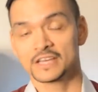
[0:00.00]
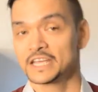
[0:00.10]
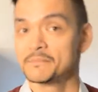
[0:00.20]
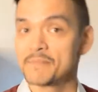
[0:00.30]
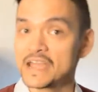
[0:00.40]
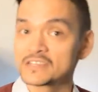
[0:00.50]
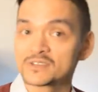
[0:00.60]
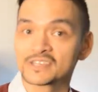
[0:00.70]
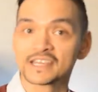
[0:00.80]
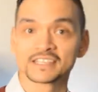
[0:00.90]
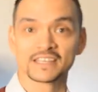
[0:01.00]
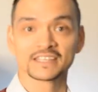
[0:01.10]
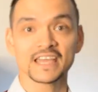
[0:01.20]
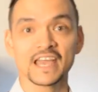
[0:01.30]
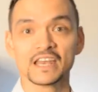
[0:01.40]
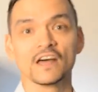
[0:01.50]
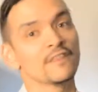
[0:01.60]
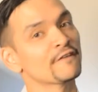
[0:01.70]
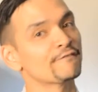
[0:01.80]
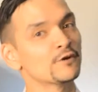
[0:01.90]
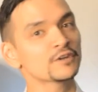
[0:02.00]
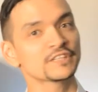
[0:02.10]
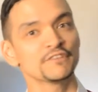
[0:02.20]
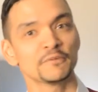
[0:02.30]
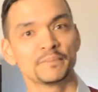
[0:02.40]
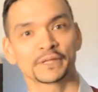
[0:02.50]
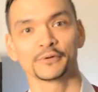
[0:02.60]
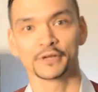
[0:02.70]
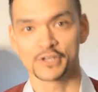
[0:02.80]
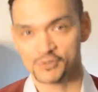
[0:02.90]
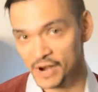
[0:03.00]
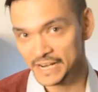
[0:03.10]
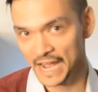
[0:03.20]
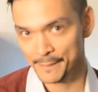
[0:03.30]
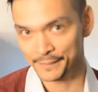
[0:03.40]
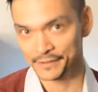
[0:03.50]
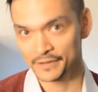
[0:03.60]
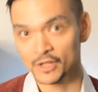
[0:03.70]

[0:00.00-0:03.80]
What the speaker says: In May 2010, the first ever Bitcoin trade happened,